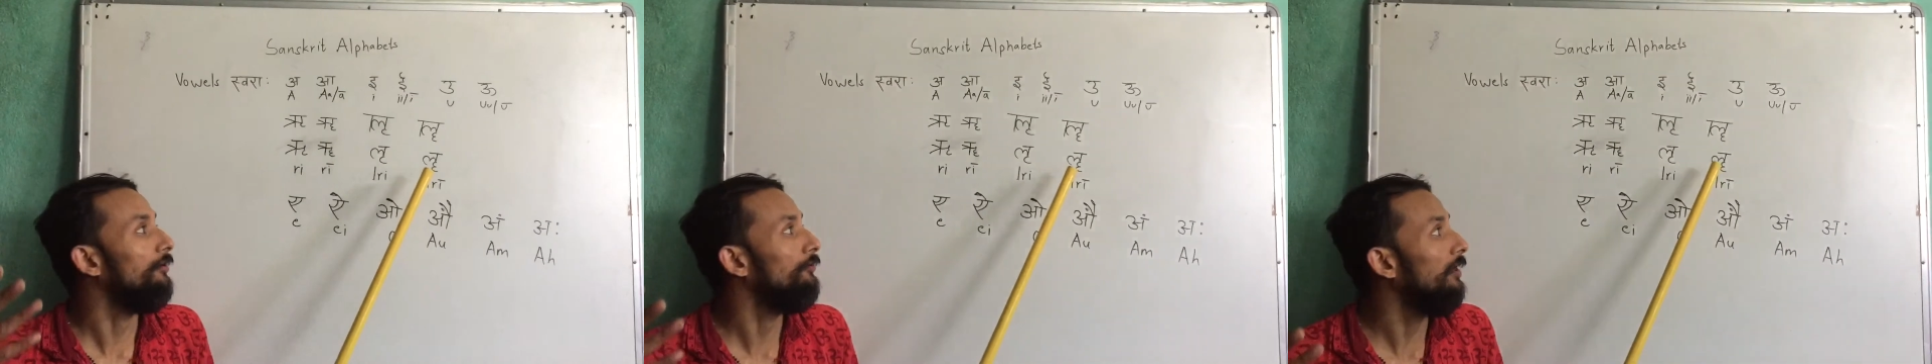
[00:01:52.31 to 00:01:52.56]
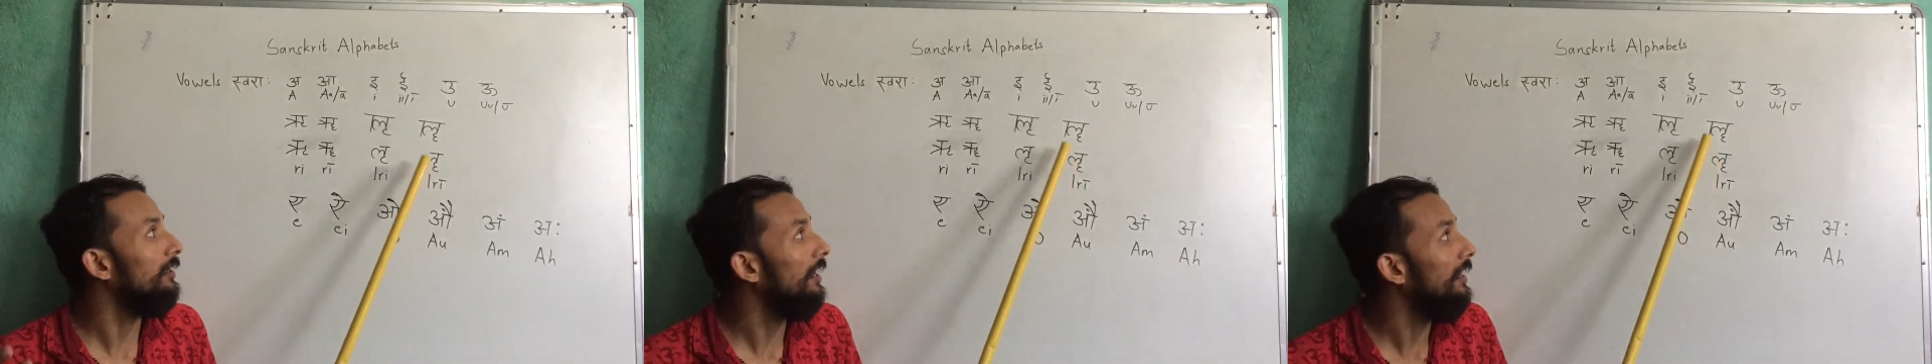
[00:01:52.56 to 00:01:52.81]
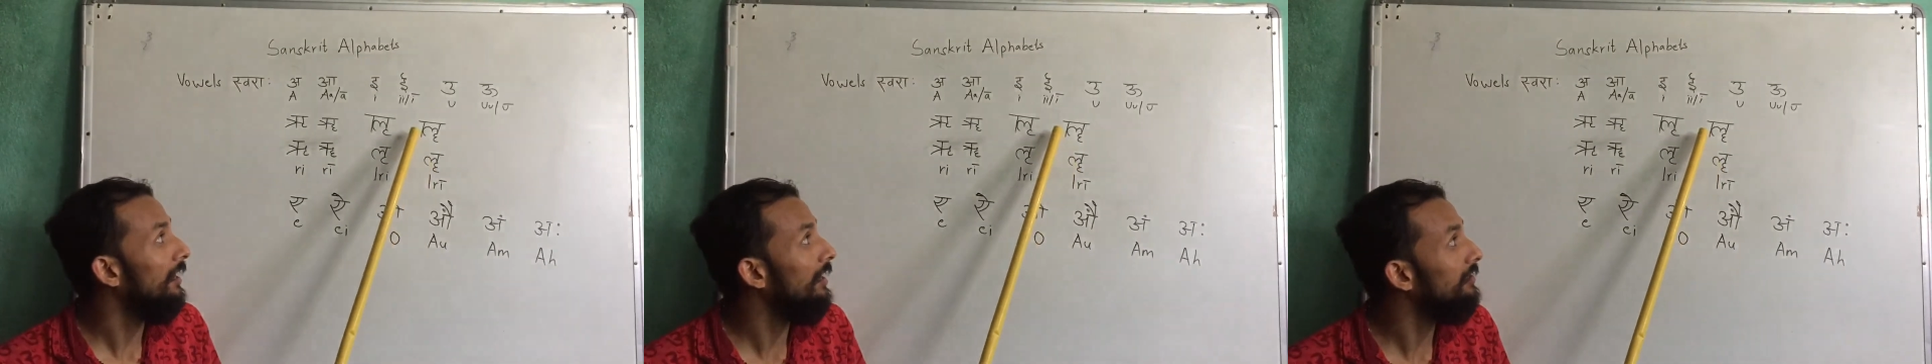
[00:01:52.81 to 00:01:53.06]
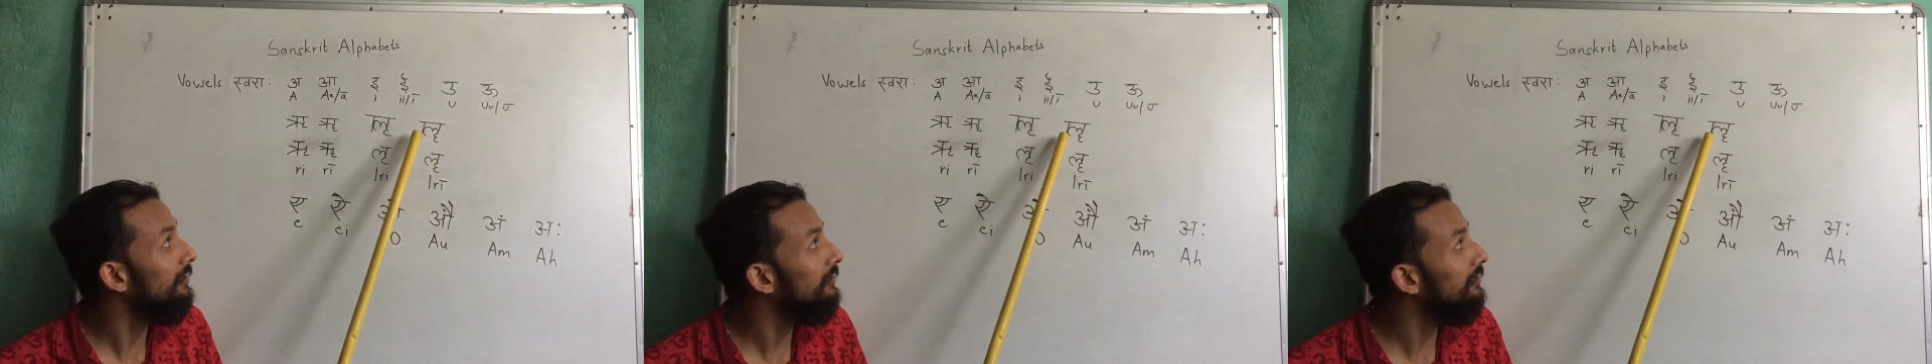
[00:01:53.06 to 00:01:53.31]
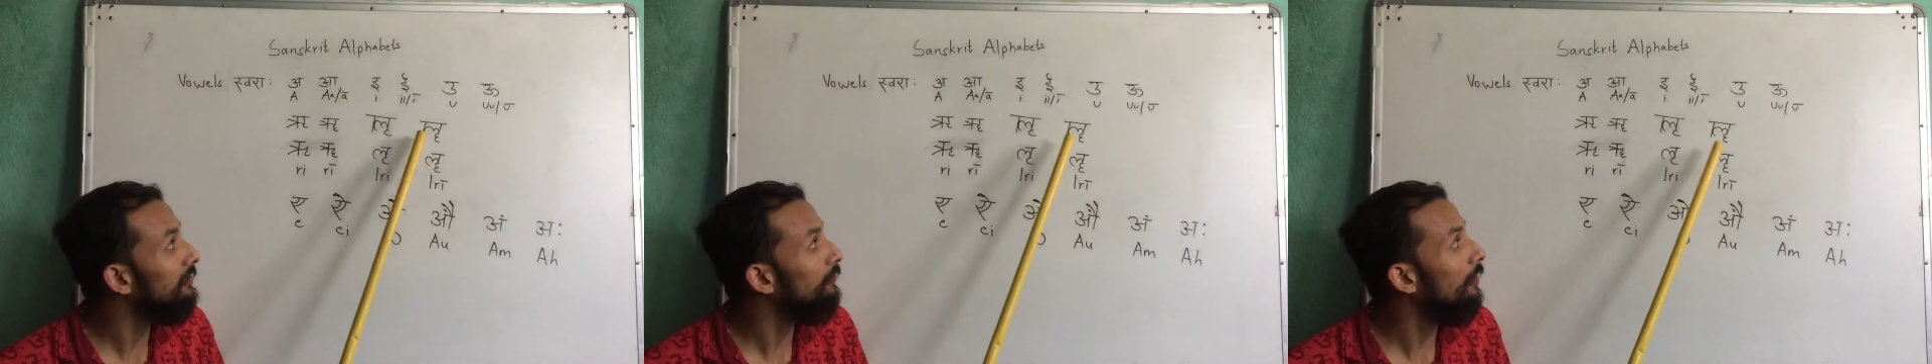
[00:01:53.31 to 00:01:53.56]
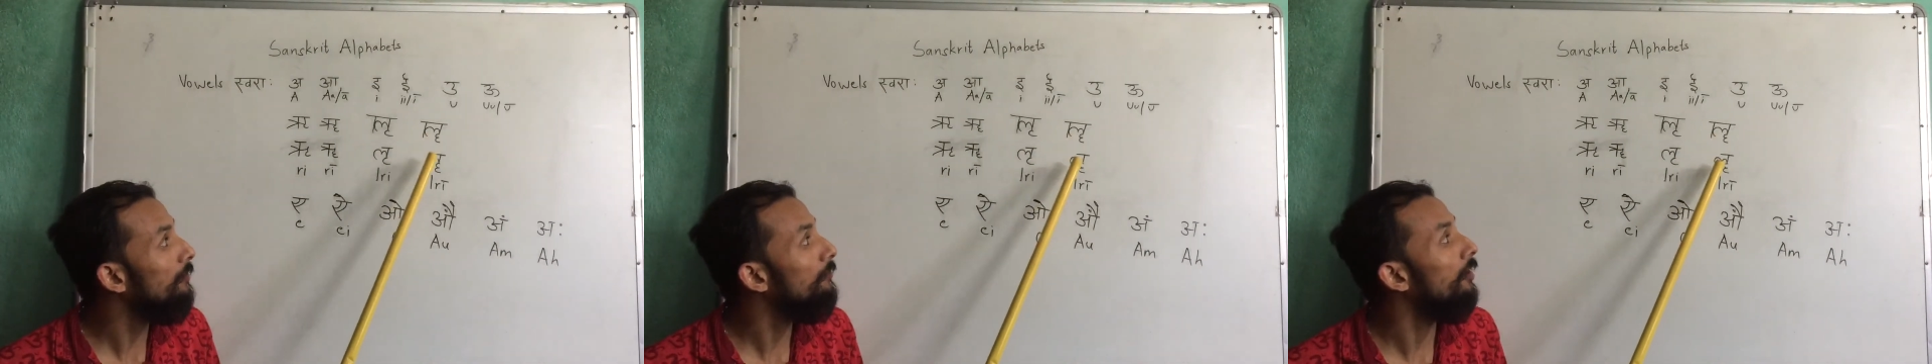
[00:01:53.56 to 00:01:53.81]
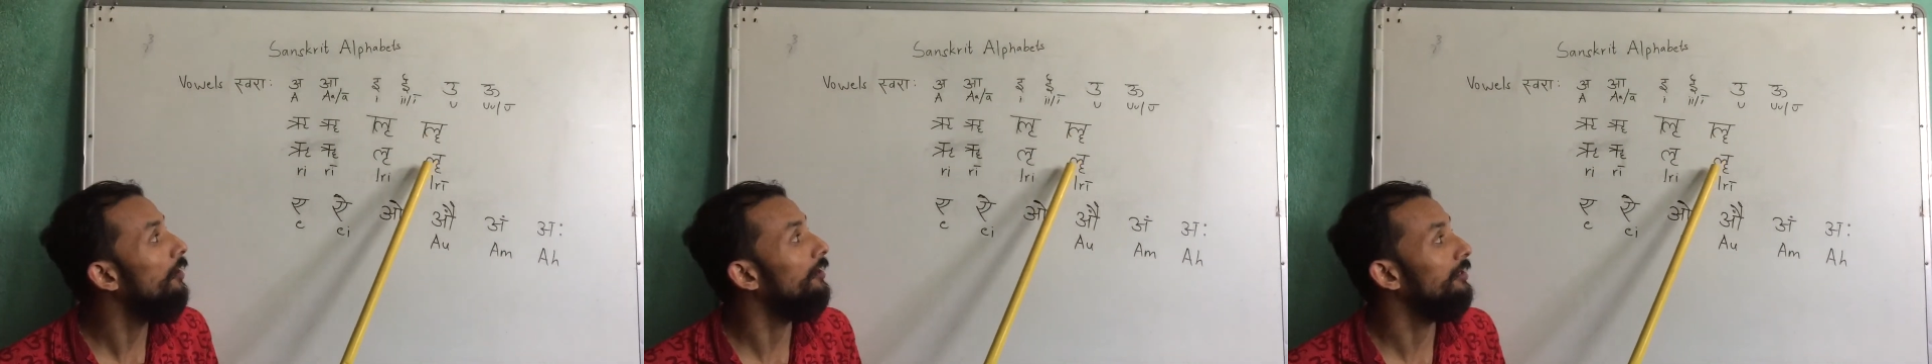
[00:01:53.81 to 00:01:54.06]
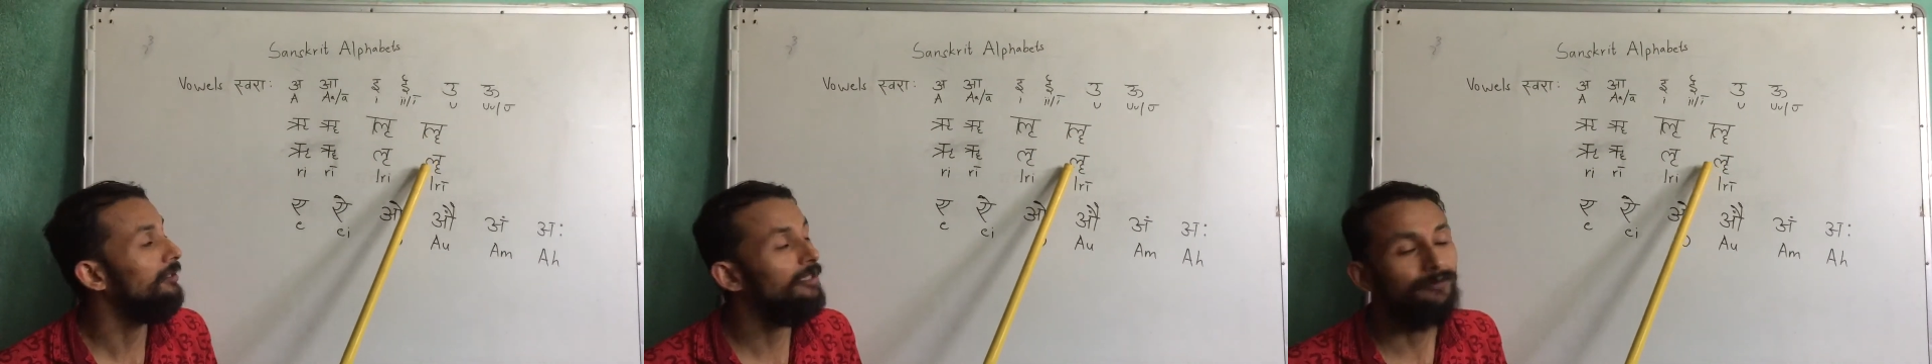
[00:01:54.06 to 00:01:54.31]
You can write either in this form
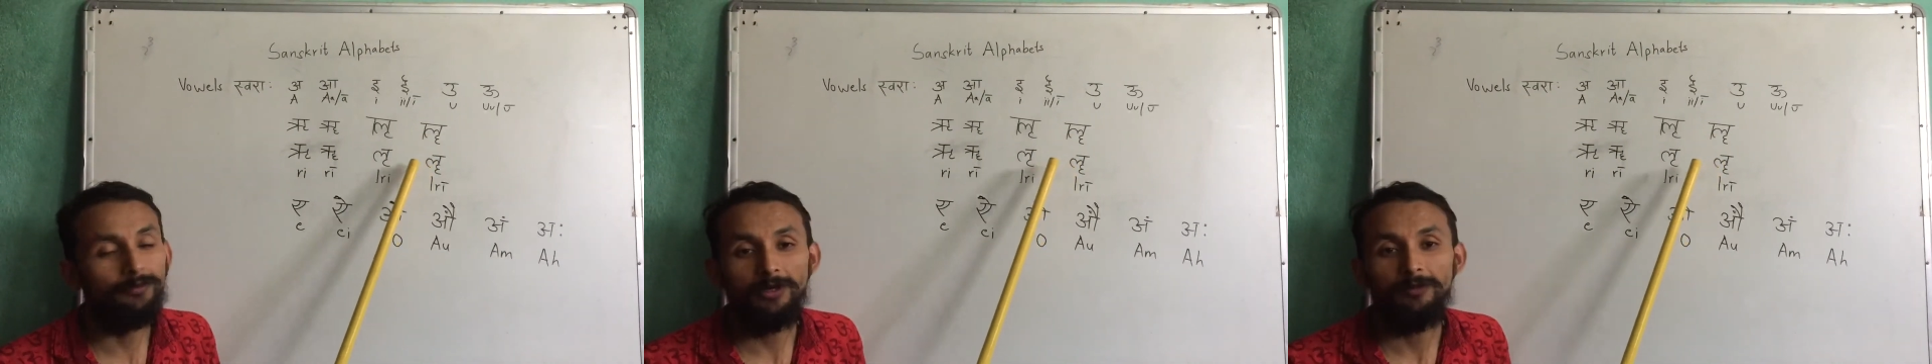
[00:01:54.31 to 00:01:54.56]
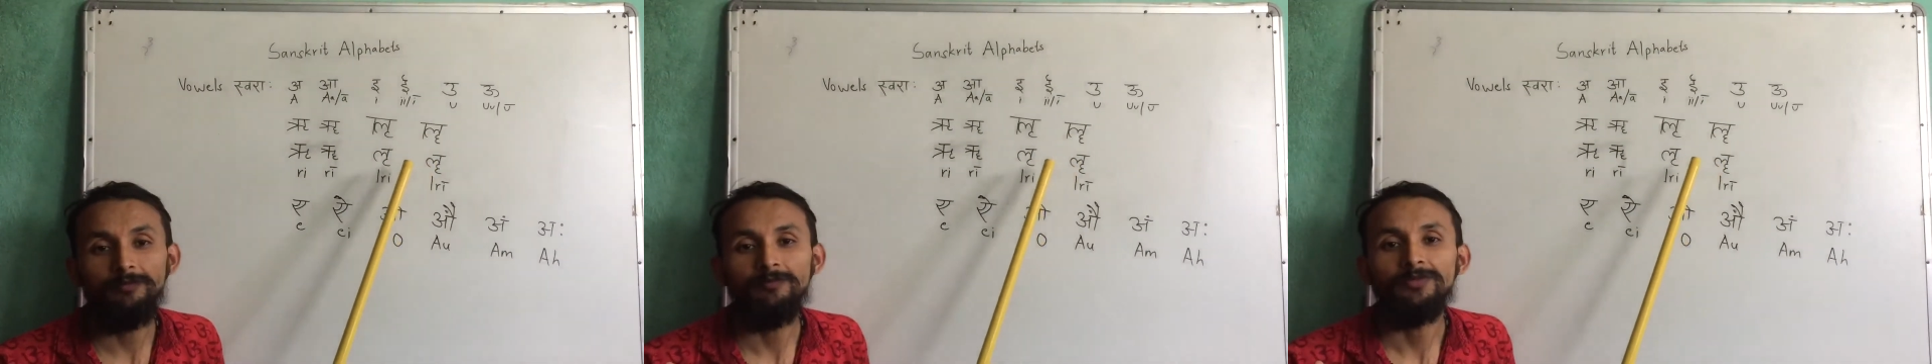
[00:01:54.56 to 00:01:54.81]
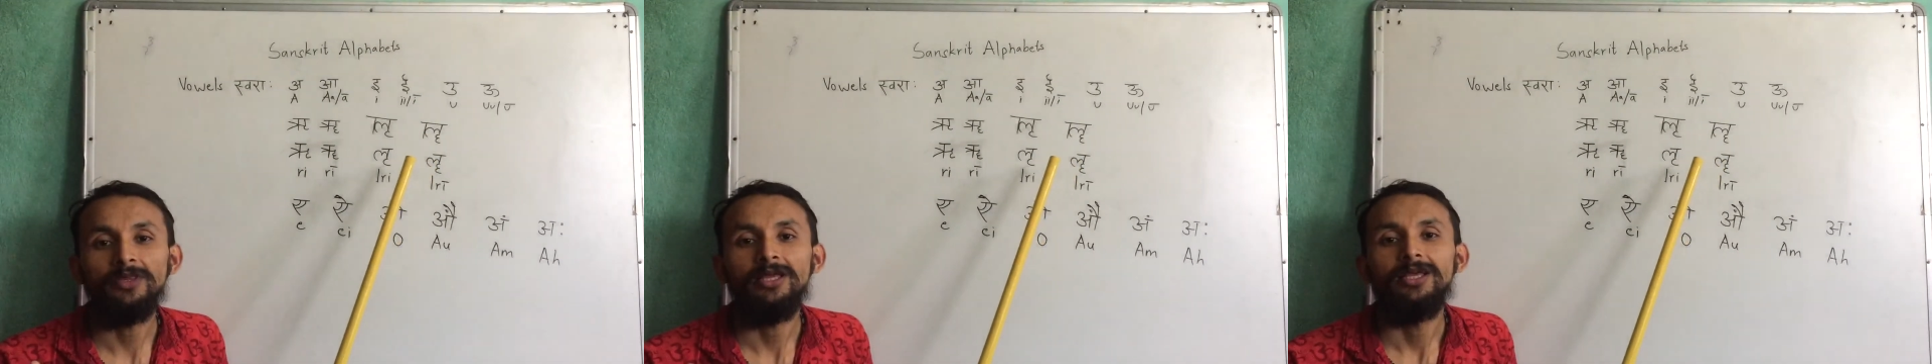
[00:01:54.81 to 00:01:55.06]
or in this form,